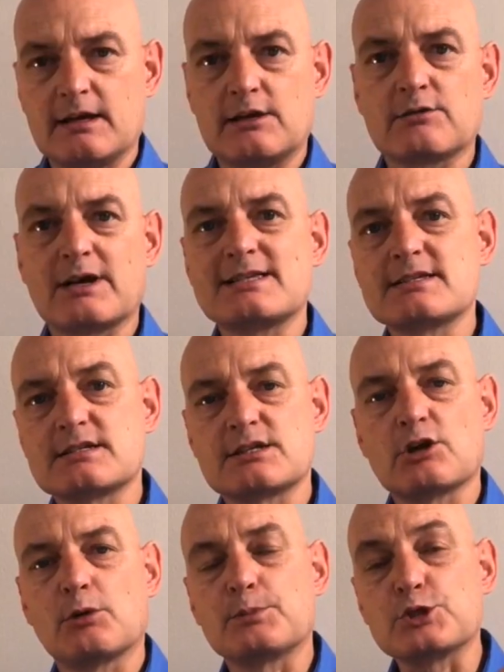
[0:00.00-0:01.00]
grace is an
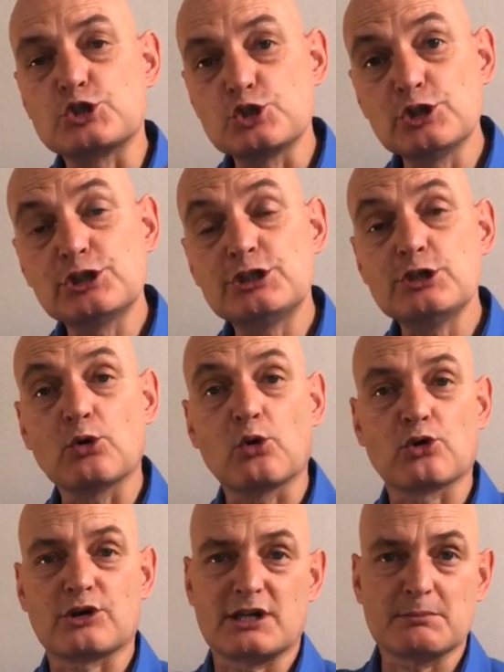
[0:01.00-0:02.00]
opportunity
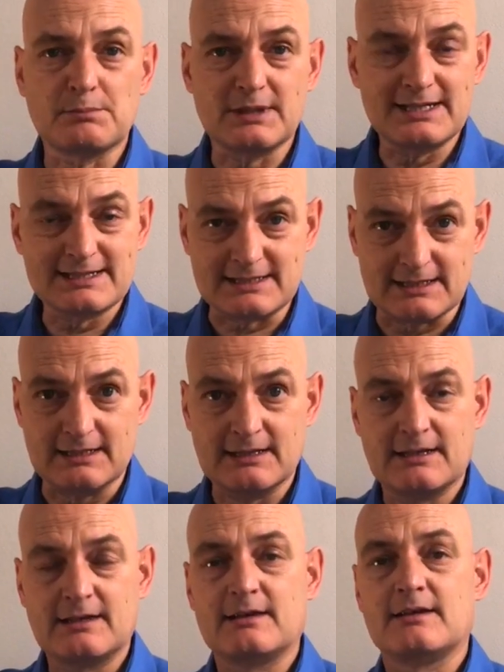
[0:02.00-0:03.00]
or an ability
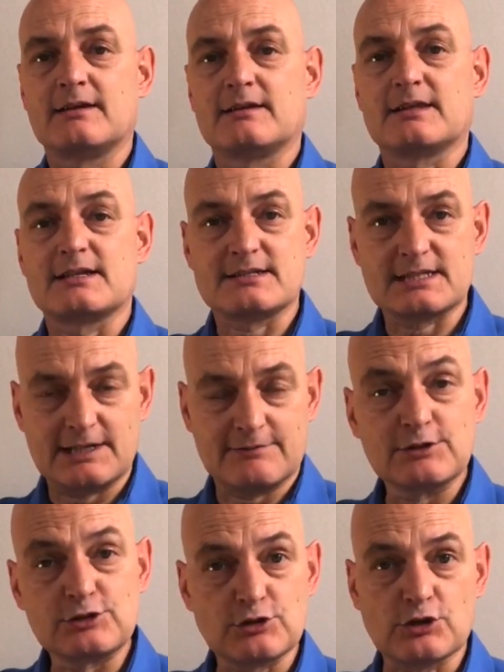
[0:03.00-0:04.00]
that is
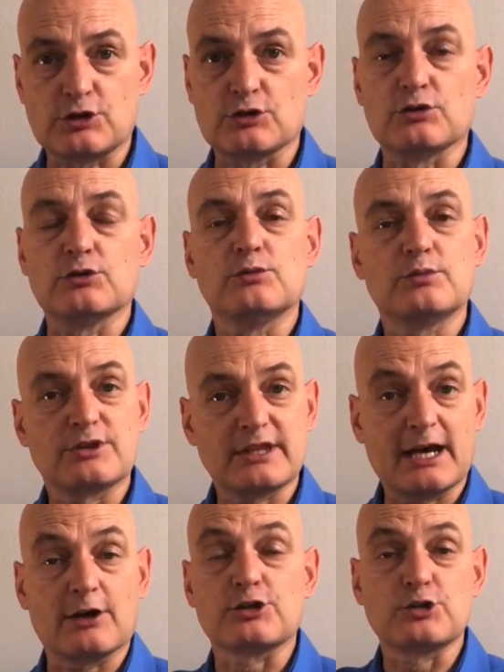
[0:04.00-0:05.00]
given to you
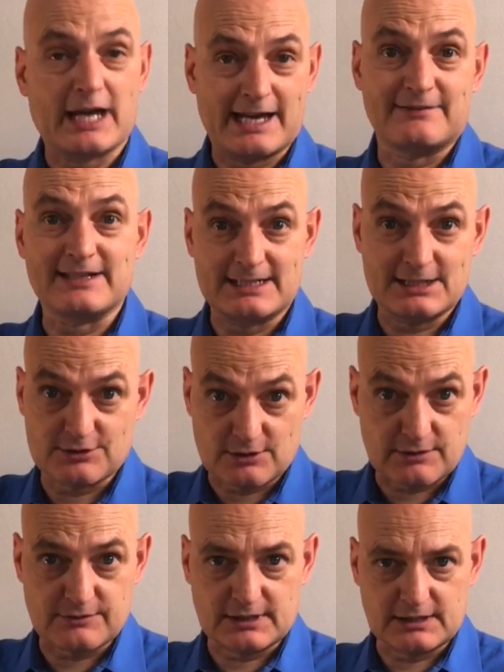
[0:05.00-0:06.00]
without you having
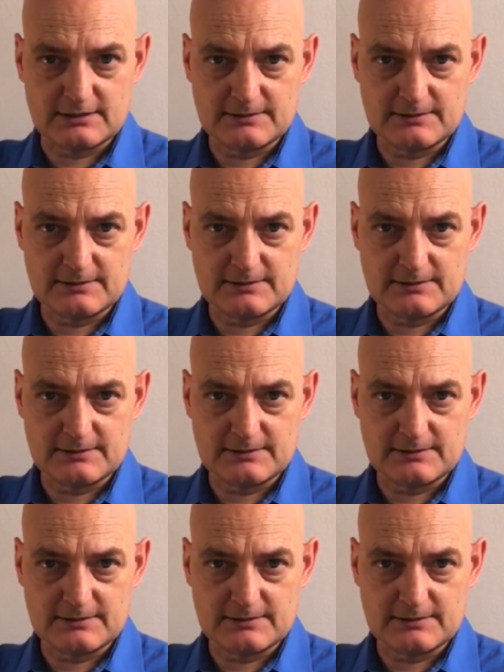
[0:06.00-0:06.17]
deserved it.